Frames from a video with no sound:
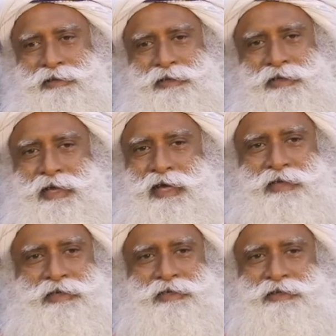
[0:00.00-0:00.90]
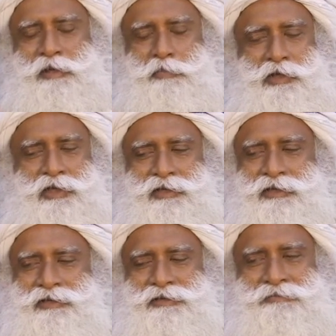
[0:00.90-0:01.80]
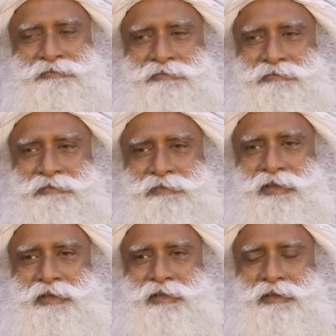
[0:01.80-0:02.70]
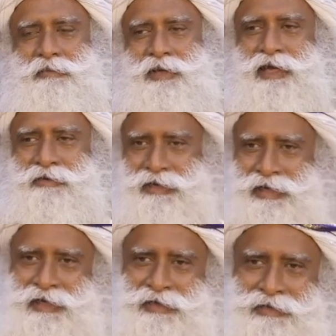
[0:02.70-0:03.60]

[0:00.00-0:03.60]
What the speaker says: like the peak, behaving like